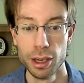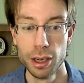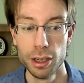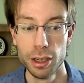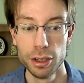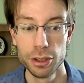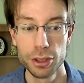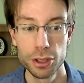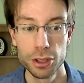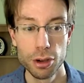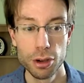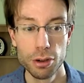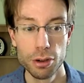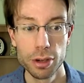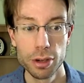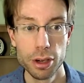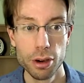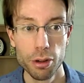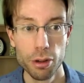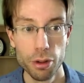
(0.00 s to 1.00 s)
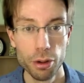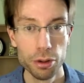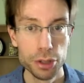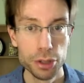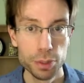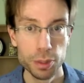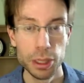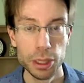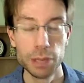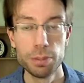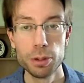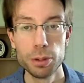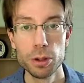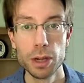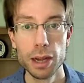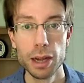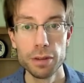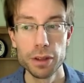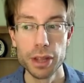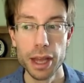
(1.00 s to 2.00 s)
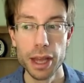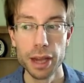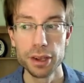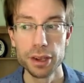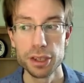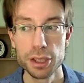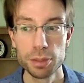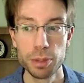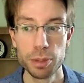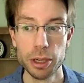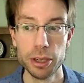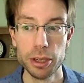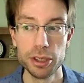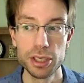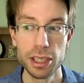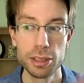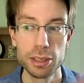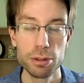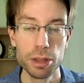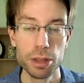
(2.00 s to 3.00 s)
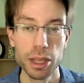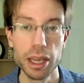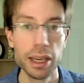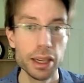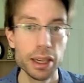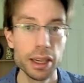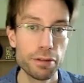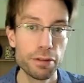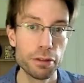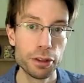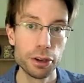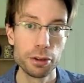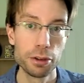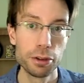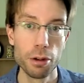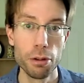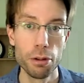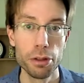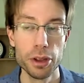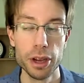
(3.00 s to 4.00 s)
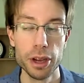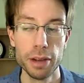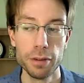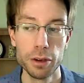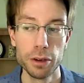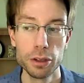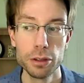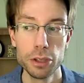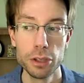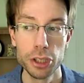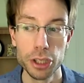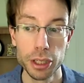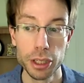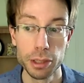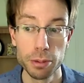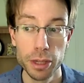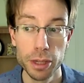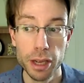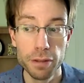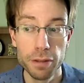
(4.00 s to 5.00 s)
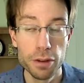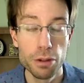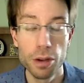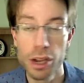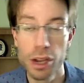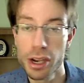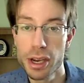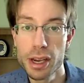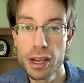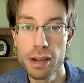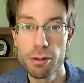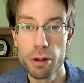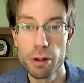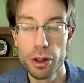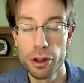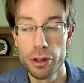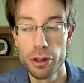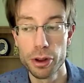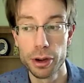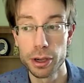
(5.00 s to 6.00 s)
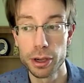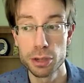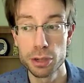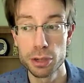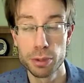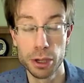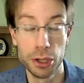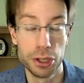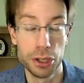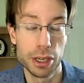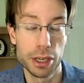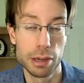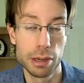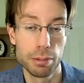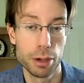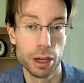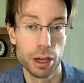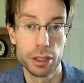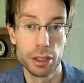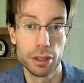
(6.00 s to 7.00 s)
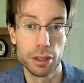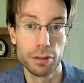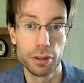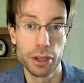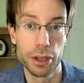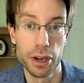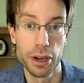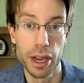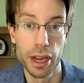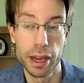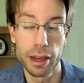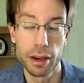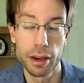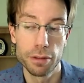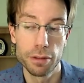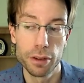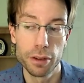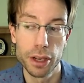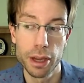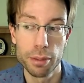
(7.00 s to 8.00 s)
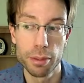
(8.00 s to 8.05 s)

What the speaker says: So, those people having that experience, that's what they need for their growth and evolution. And we have no idea whether they're experiencing it positively or negatively. I